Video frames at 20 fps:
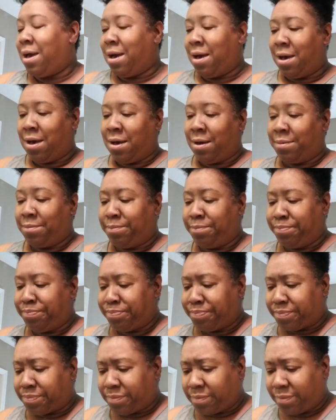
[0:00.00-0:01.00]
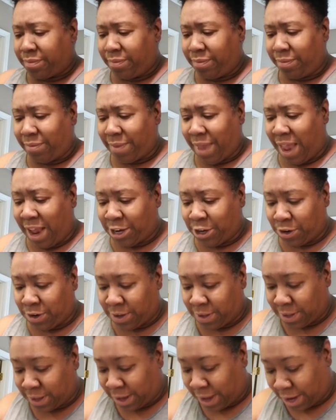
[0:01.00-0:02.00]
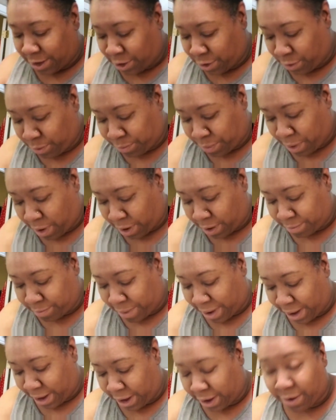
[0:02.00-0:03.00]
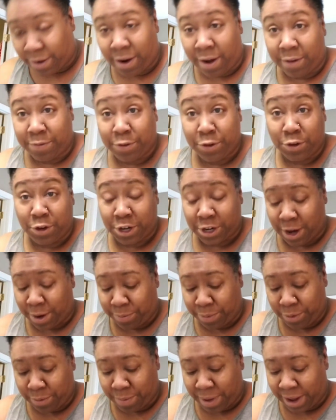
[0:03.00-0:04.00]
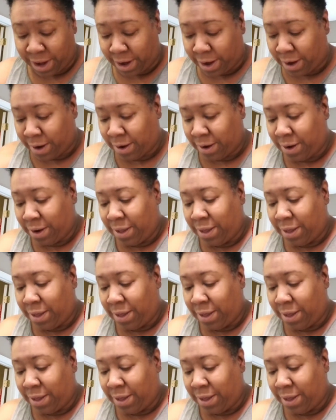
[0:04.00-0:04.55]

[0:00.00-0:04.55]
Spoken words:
As you can see, I don't part my hair off to shampoo my hair.